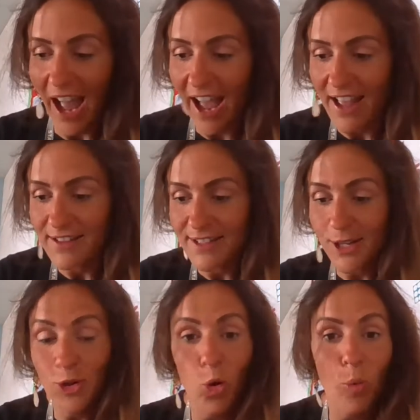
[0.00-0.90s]
And
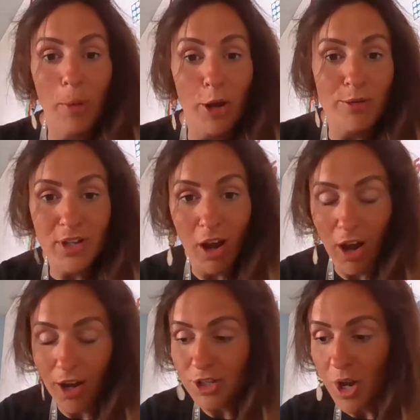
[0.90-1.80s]
your
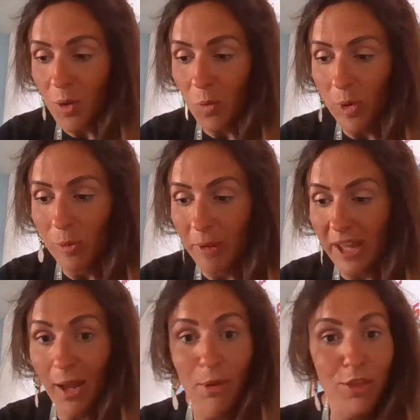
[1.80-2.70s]
postcard will
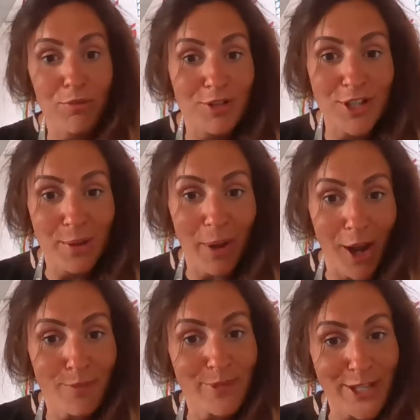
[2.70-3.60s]
be coming through to you at
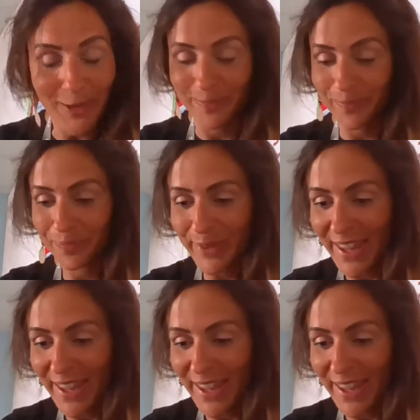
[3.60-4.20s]
home soon.